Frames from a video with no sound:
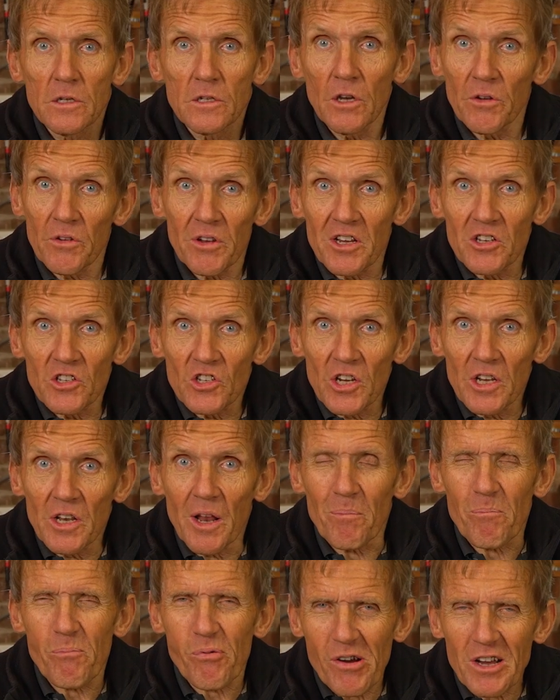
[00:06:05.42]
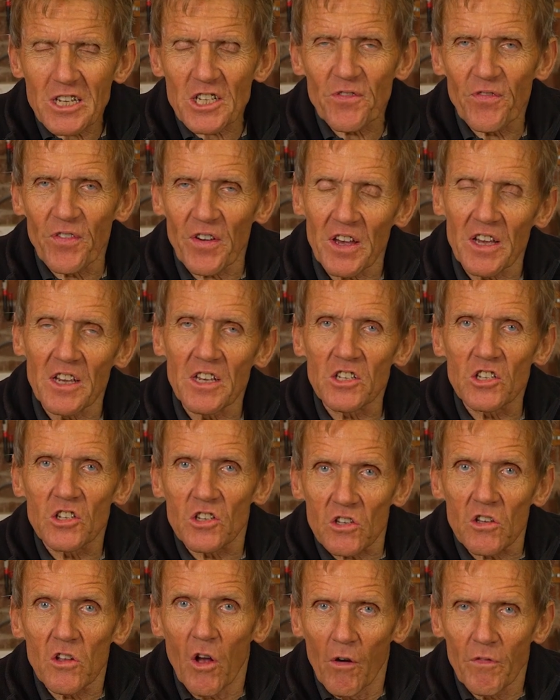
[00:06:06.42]
So you can see that press fit
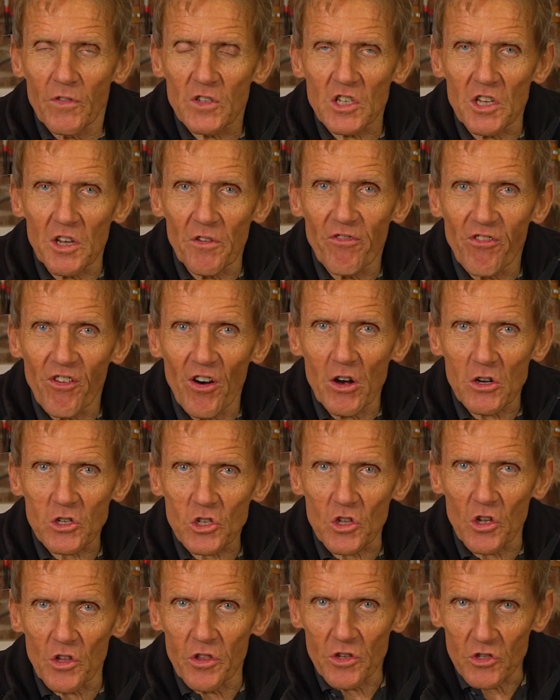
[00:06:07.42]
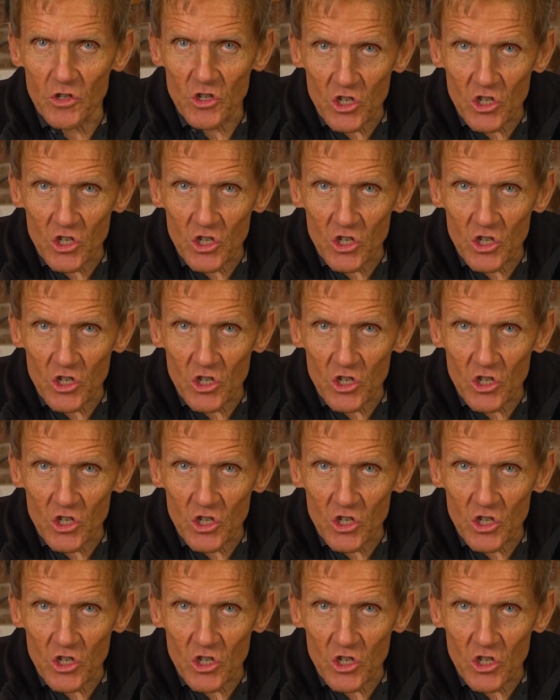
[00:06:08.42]
is obviously faster than